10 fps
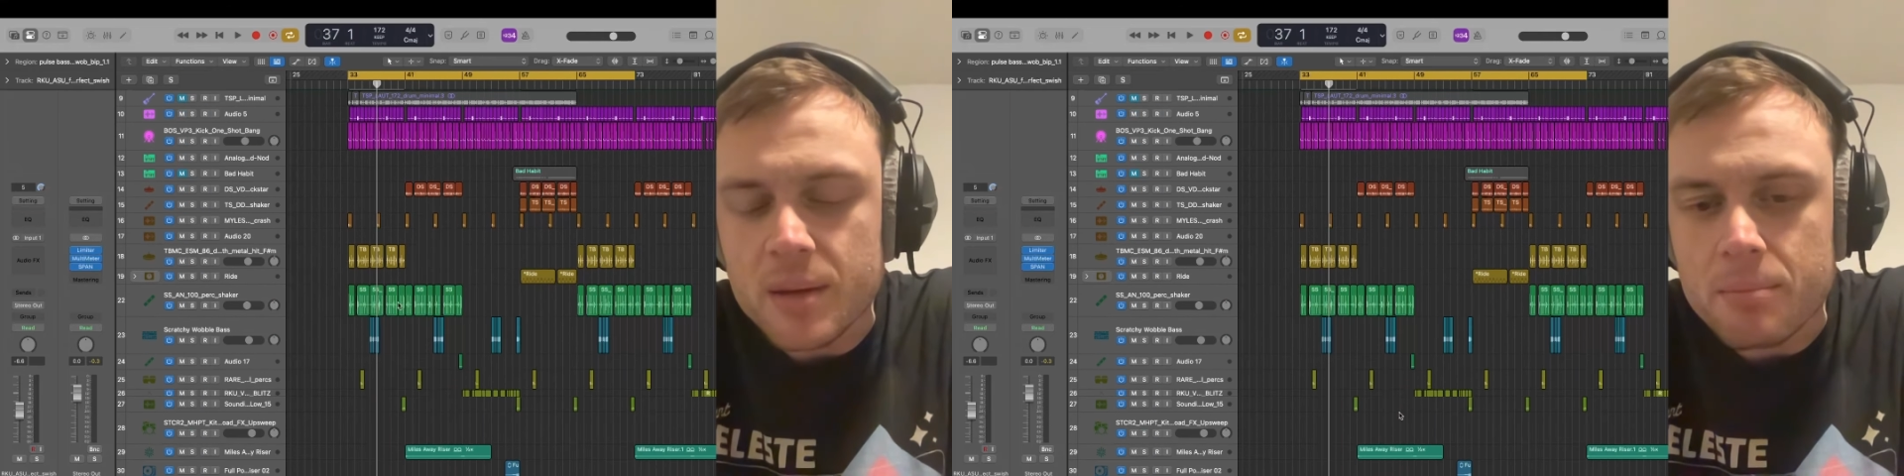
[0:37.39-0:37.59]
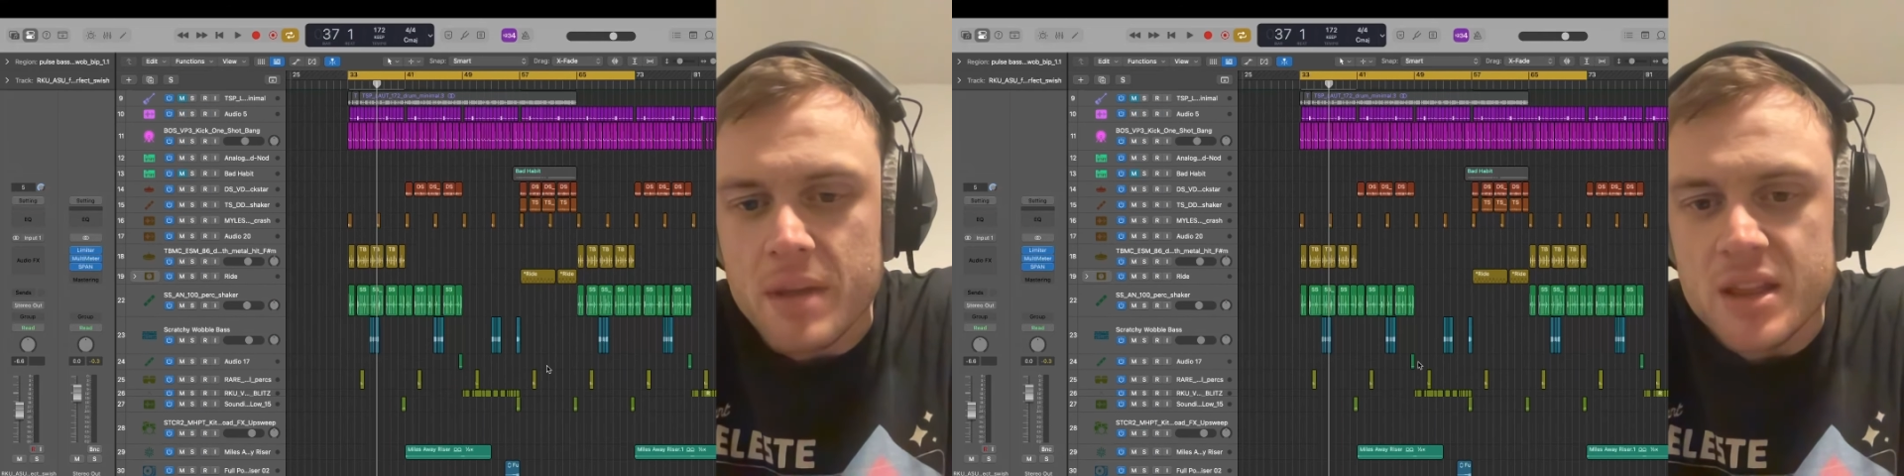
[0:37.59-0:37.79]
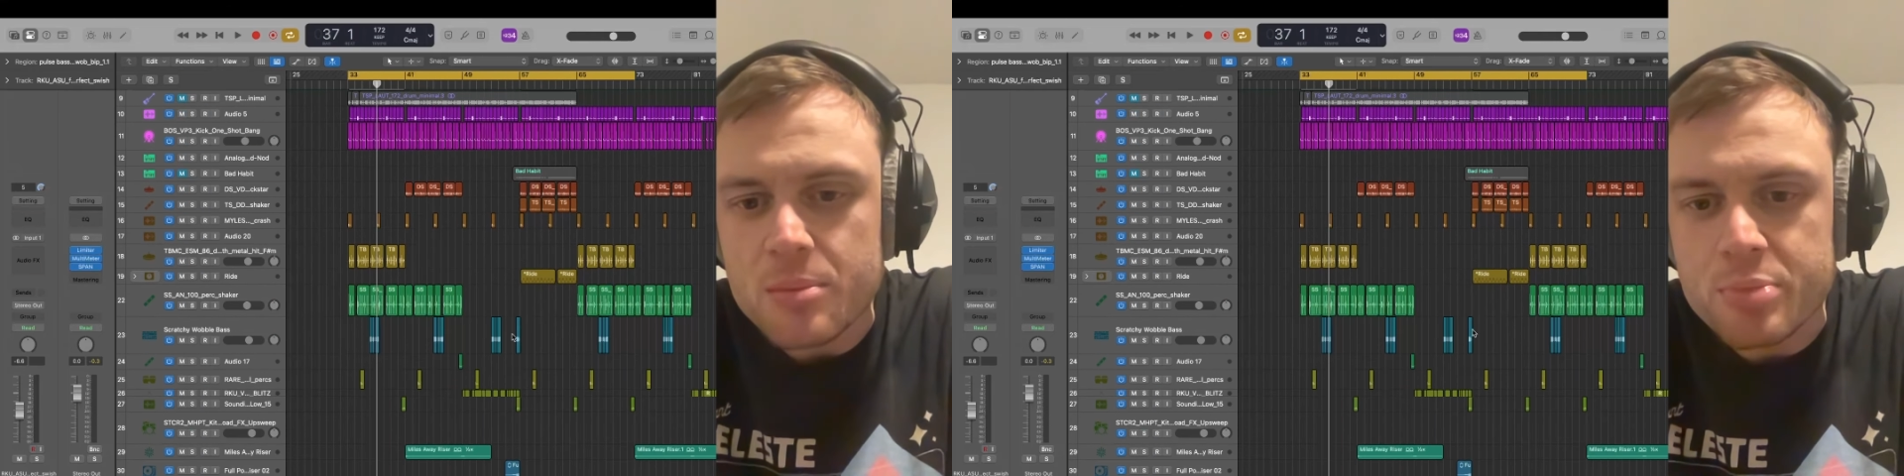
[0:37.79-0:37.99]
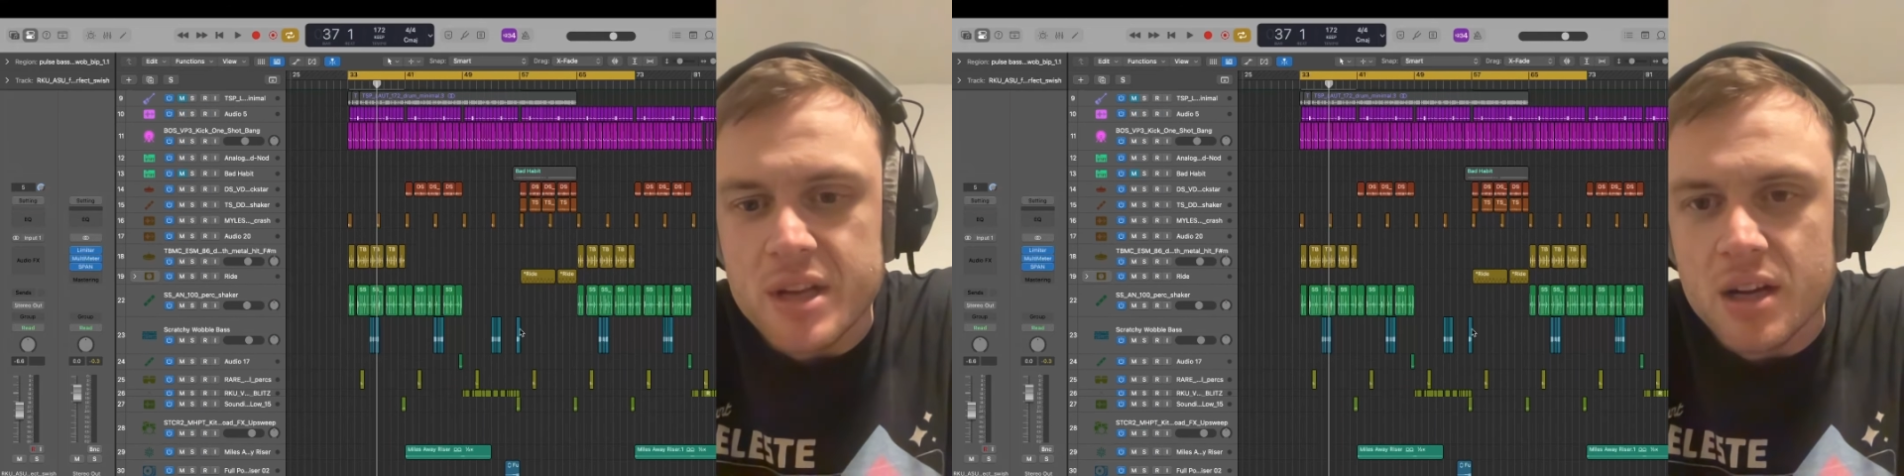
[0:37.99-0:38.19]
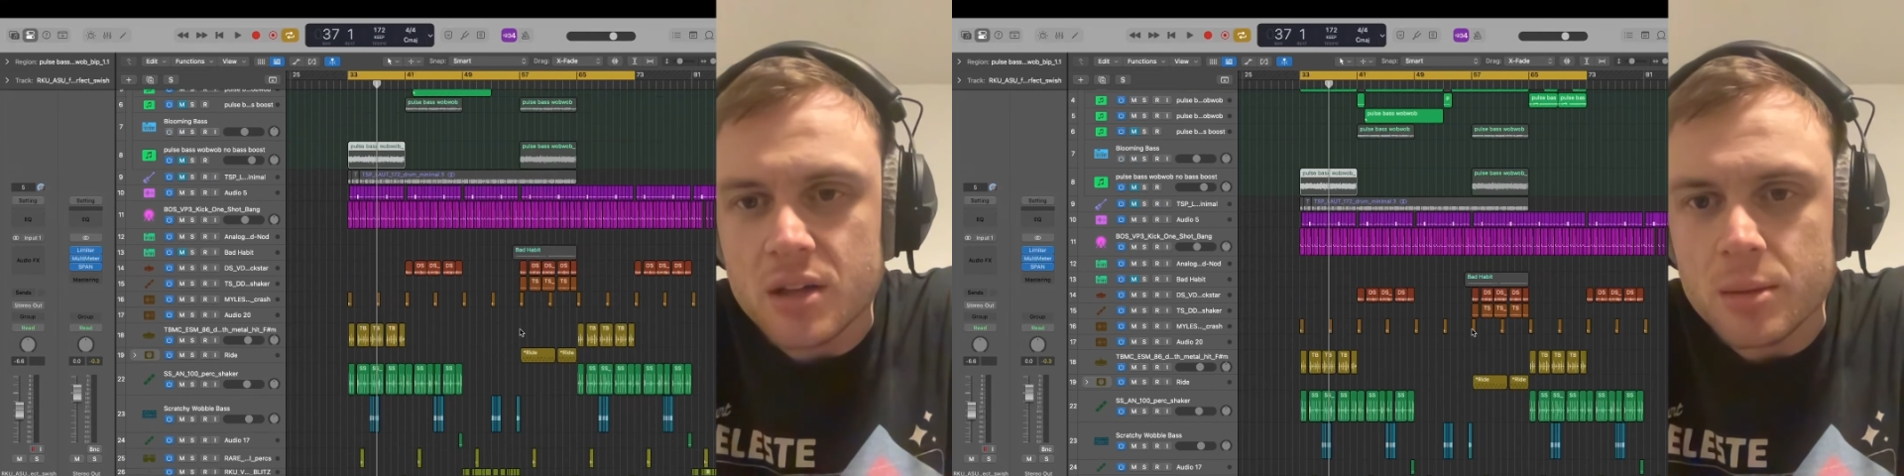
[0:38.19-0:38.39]
made the
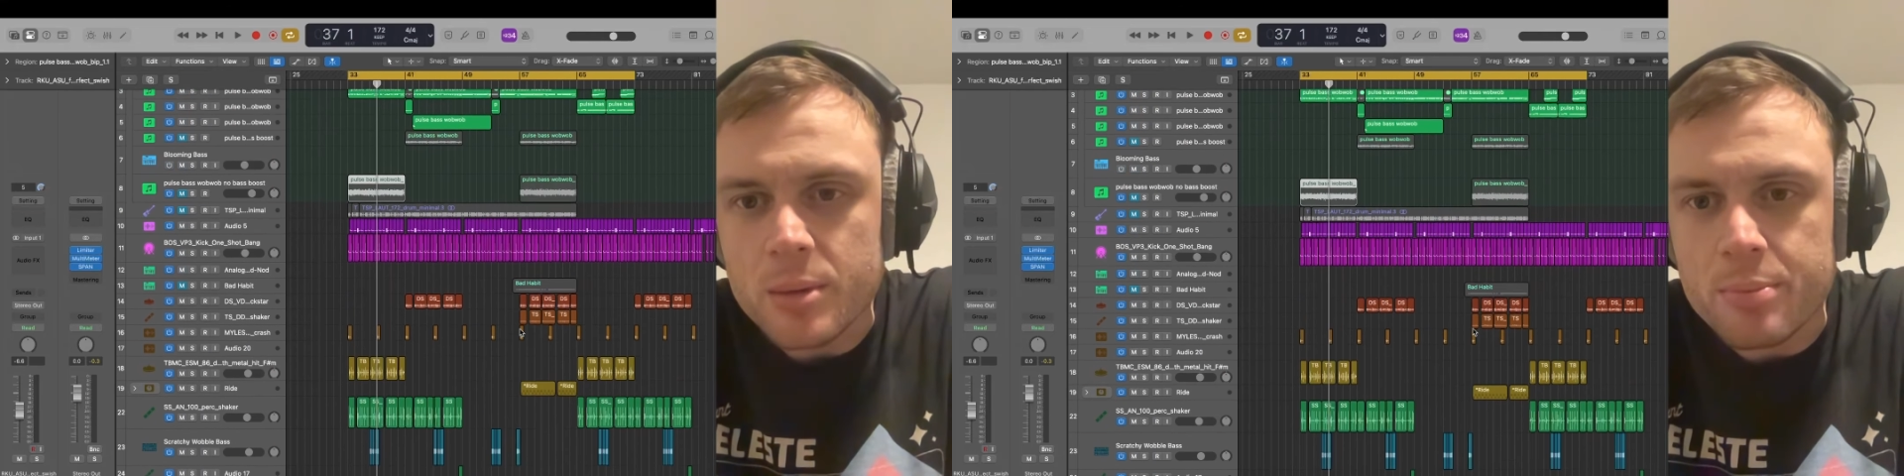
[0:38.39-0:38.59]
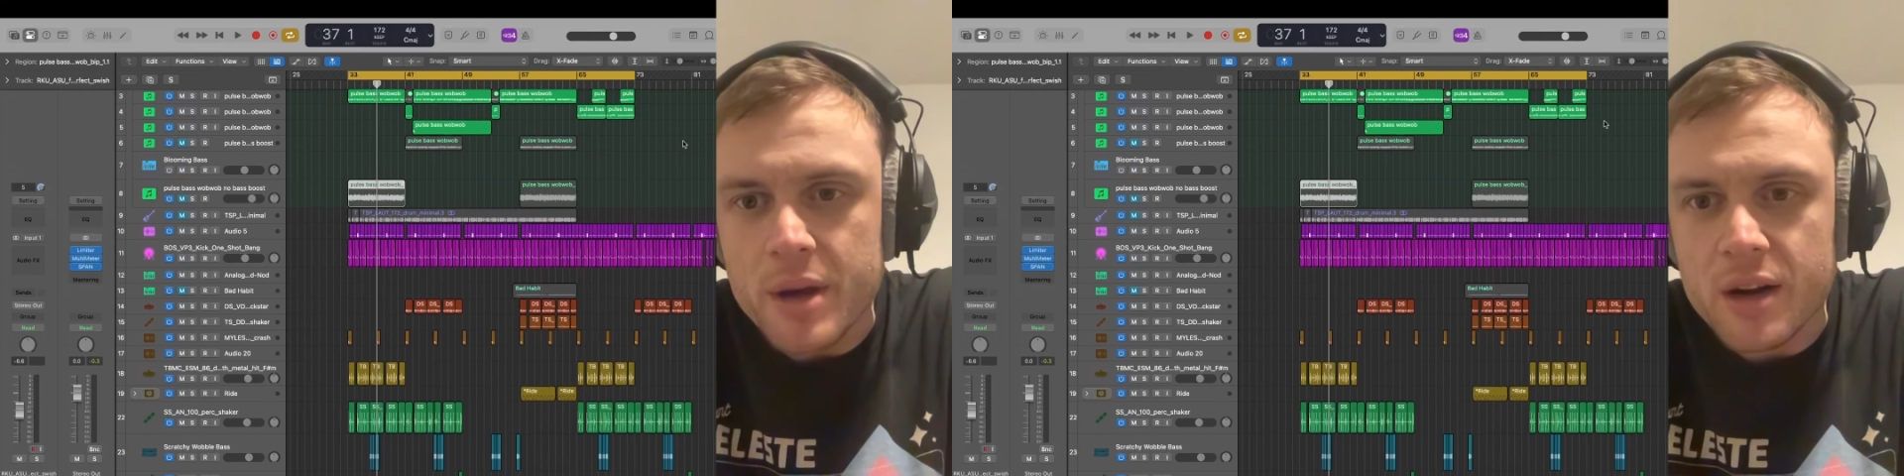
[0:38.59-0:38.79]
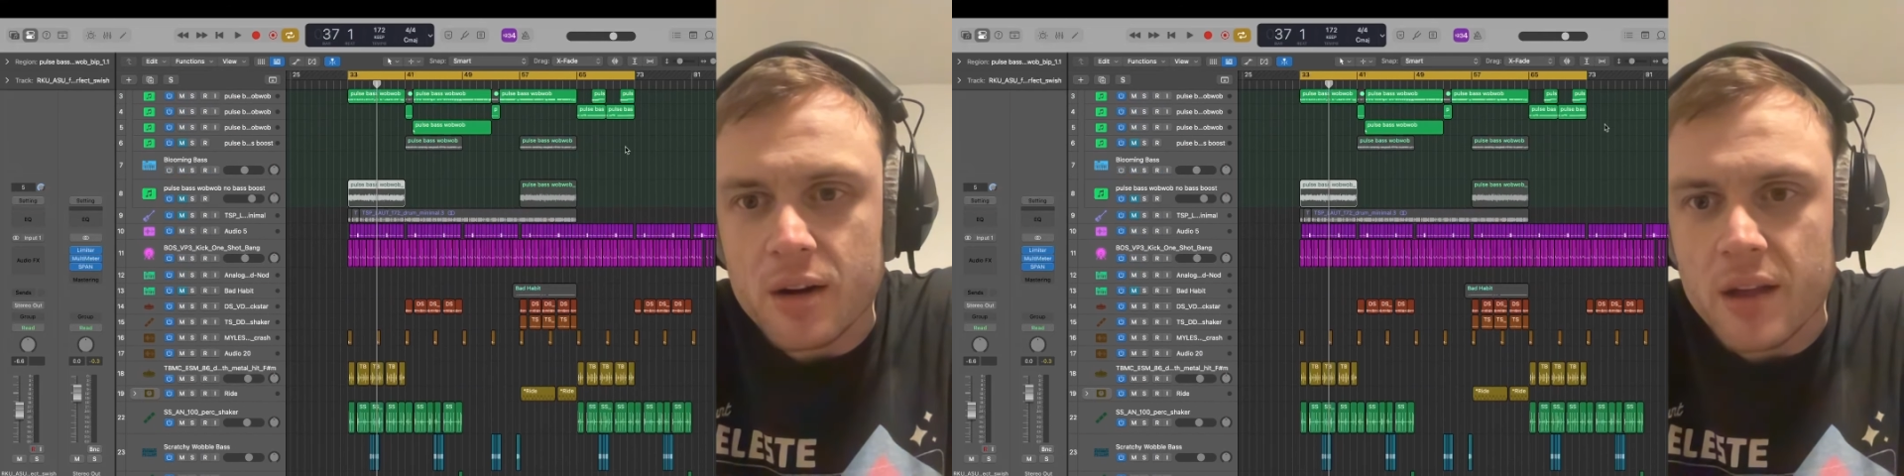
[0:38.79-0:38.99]
beat a little bit better,